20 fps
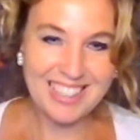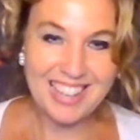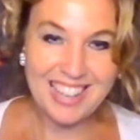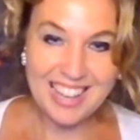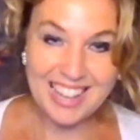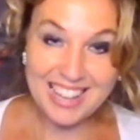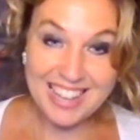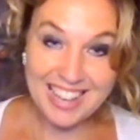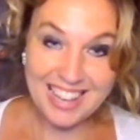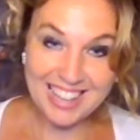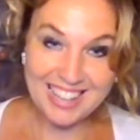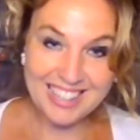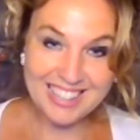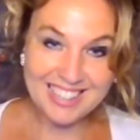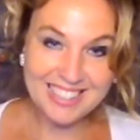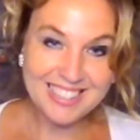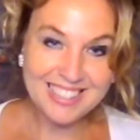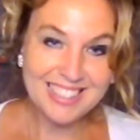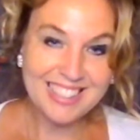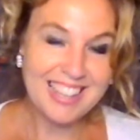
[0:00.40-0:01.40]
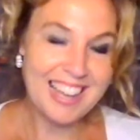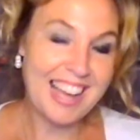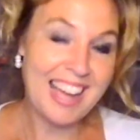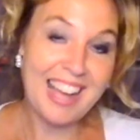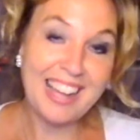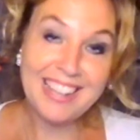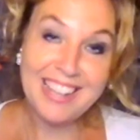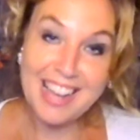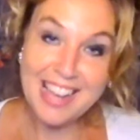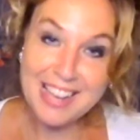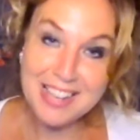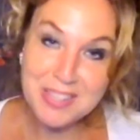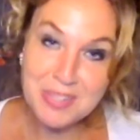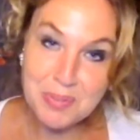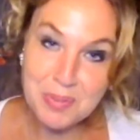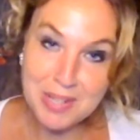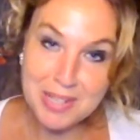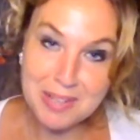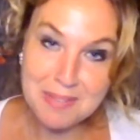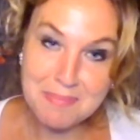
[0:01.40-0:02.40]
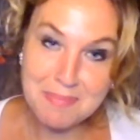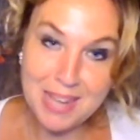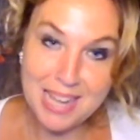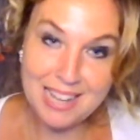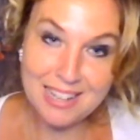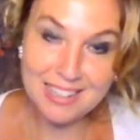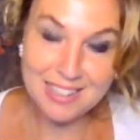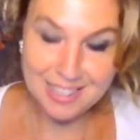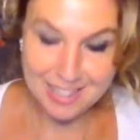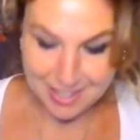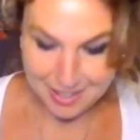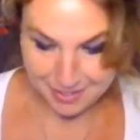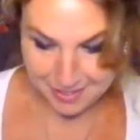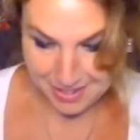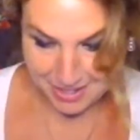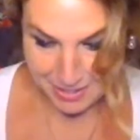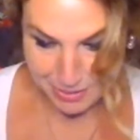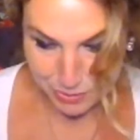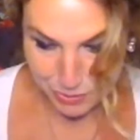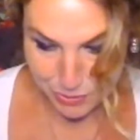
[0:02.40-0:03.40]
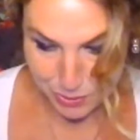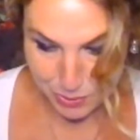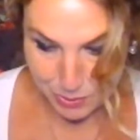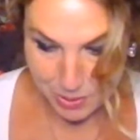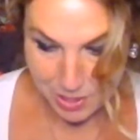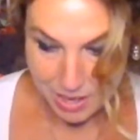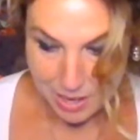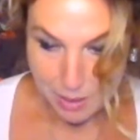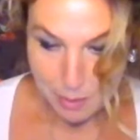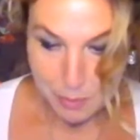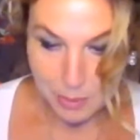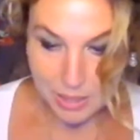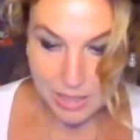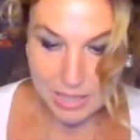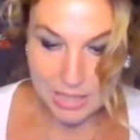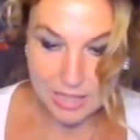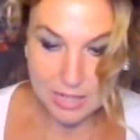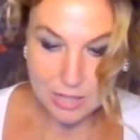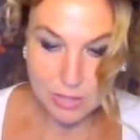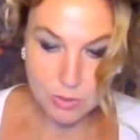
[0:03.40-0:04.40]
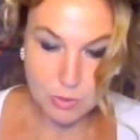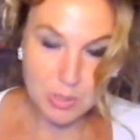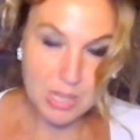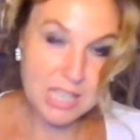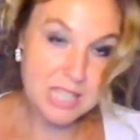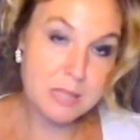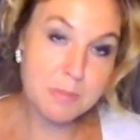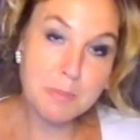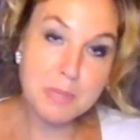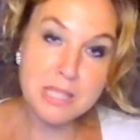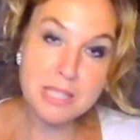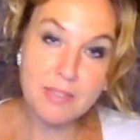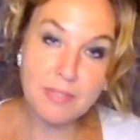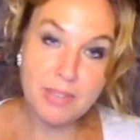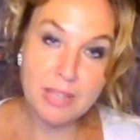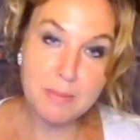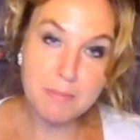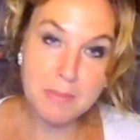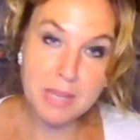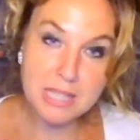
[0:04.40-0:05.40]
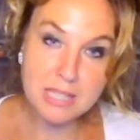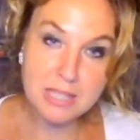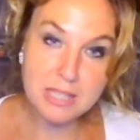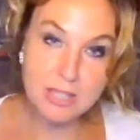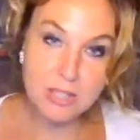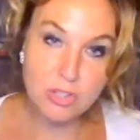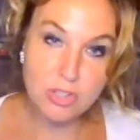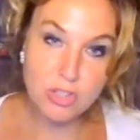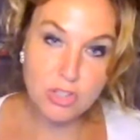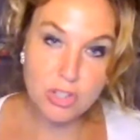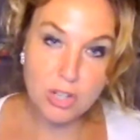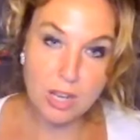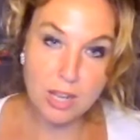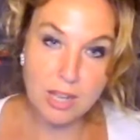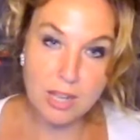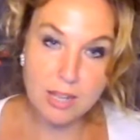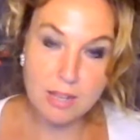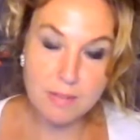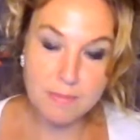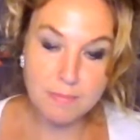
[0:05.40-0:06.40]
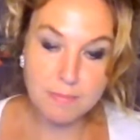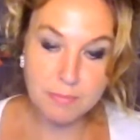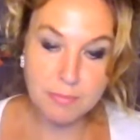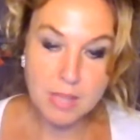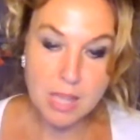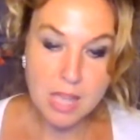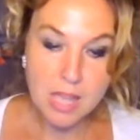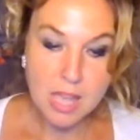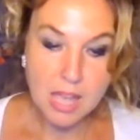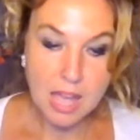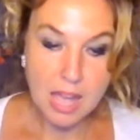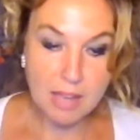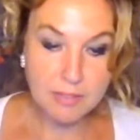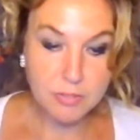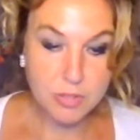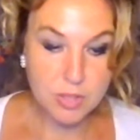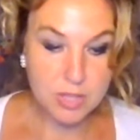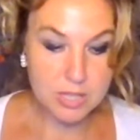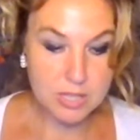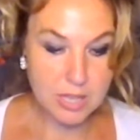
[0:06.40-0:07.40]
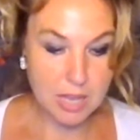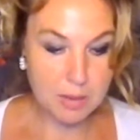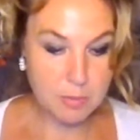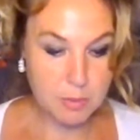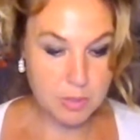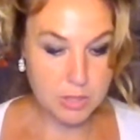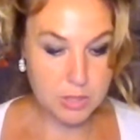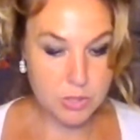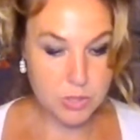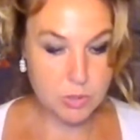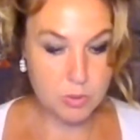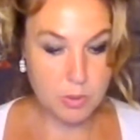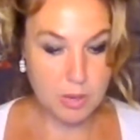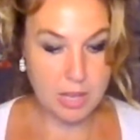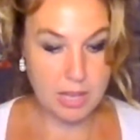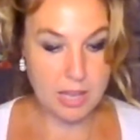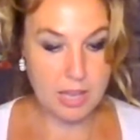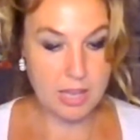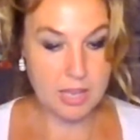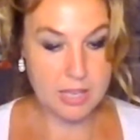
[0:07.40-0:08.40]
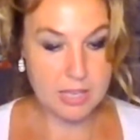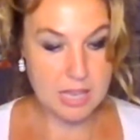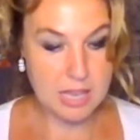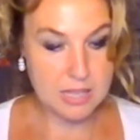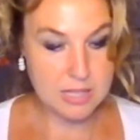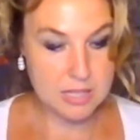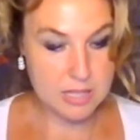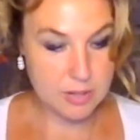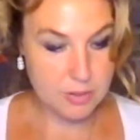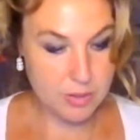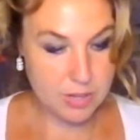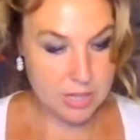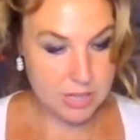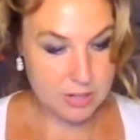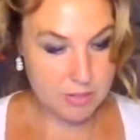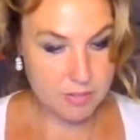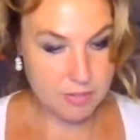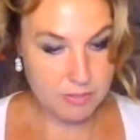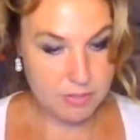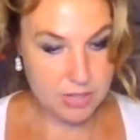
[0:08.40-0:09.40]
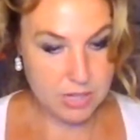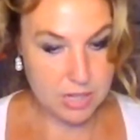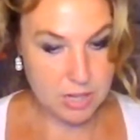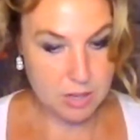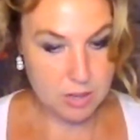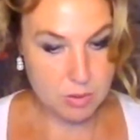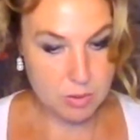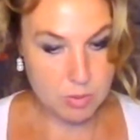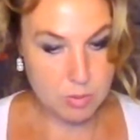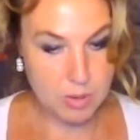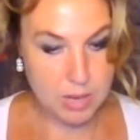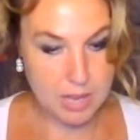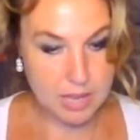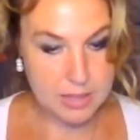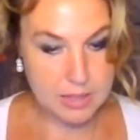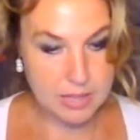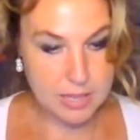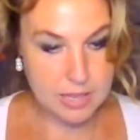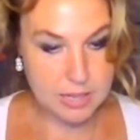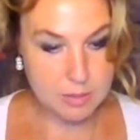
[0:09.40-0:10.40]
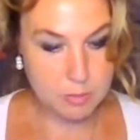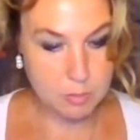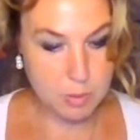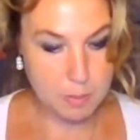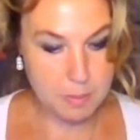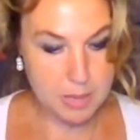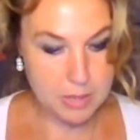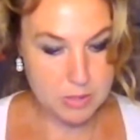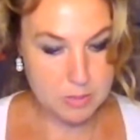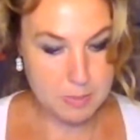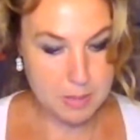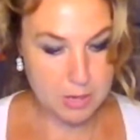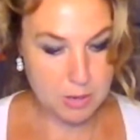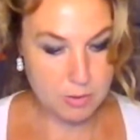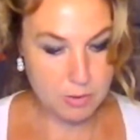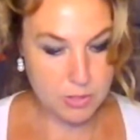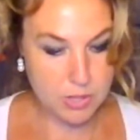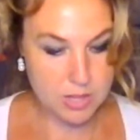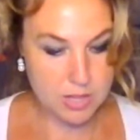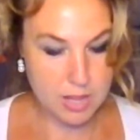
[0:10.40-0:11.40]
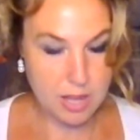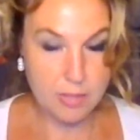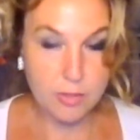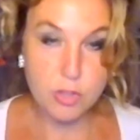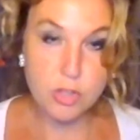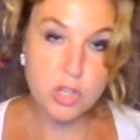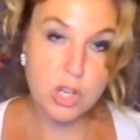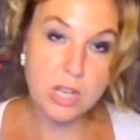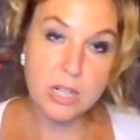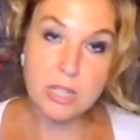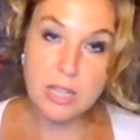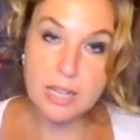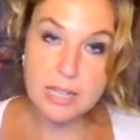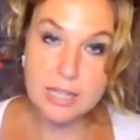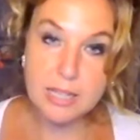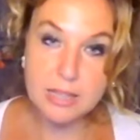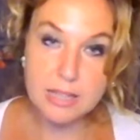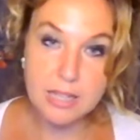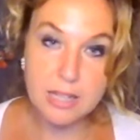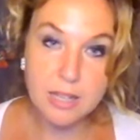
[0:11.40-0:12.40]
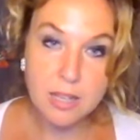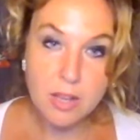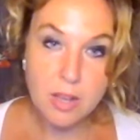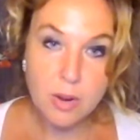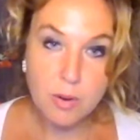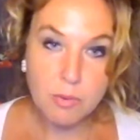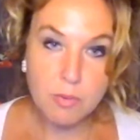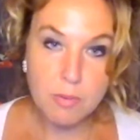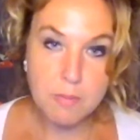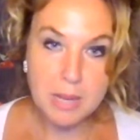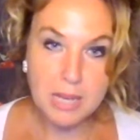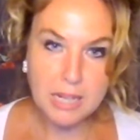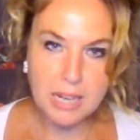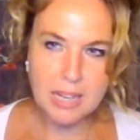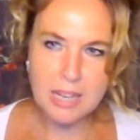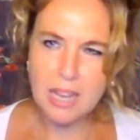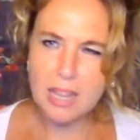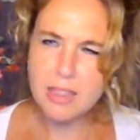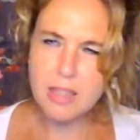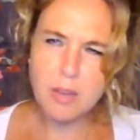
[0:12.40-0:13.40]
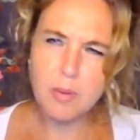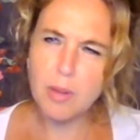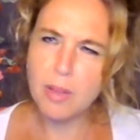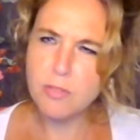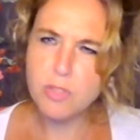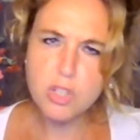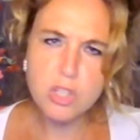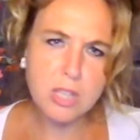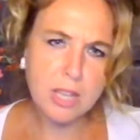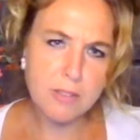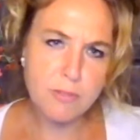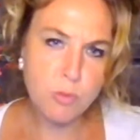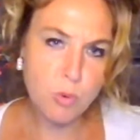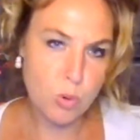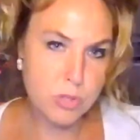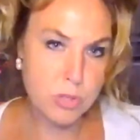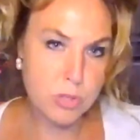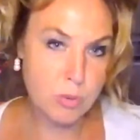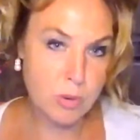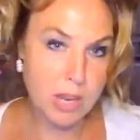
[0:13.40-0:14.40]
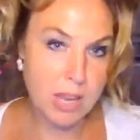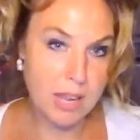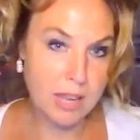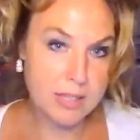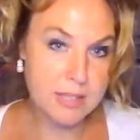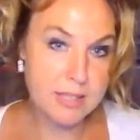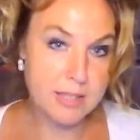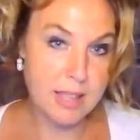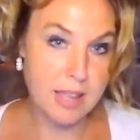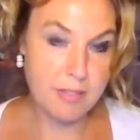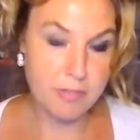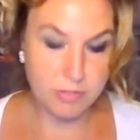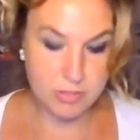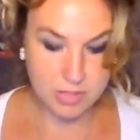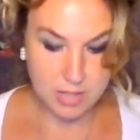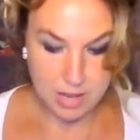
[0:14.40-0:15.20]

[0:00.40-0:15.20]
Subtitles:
Hey. Hi, guys. Welcome back. All right. So, we're going to get into a specific message. After this, I will do a Cancerian video and then we'll bounce back over to the other channel and get the remaining. I think we have just like 4 zodiacs left.